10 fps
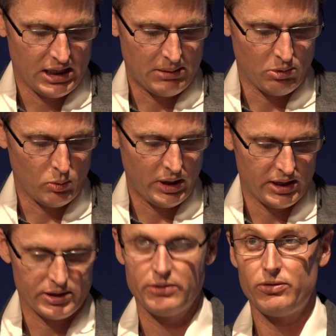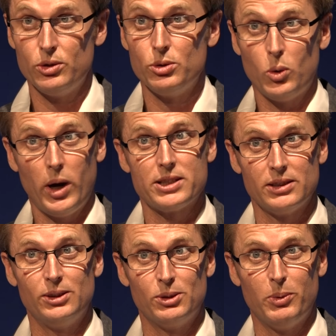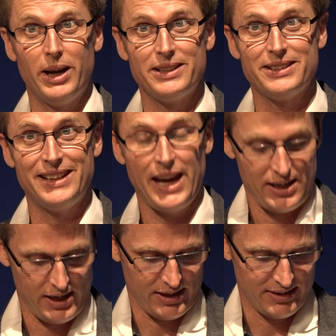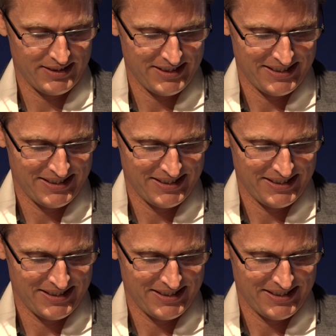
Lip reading: I'm aware that I flew quite a long way to get here.